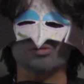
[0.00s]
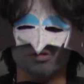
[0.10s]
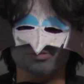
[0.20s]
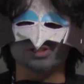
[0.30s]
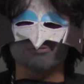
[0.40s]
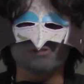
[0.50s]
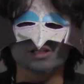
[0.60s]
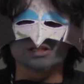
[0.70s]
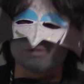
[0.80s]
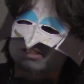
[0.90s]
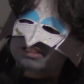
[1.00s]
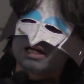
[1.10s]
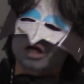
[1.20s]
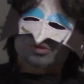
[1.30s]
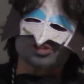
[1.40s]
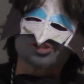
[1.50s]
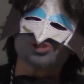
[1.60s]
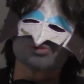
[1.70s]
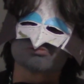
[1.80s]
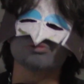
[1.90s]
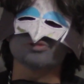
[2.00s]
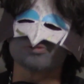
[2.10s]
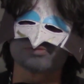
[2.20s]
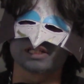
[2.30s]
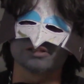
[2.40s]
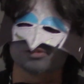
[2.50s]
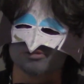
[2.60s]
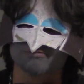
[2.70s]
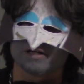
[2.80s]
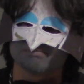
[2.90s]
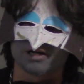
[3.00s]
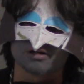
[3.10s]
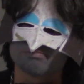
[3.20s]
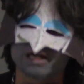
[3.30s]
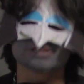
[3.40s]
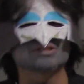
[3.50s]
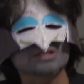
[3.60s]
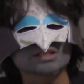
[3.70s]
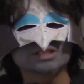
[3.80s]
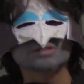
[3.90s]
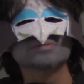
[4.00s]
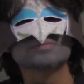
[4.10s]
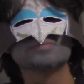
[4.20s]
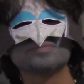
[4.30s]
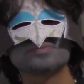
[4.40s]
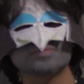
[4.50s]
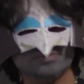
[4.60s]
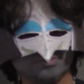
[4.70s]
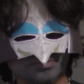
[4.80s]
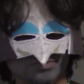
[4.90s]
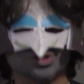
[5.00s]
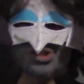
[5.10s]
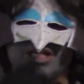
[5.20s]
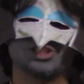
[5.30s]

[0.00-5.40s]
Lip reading: threat was defeated, but I was still rooting for that little vampire bastard. So that's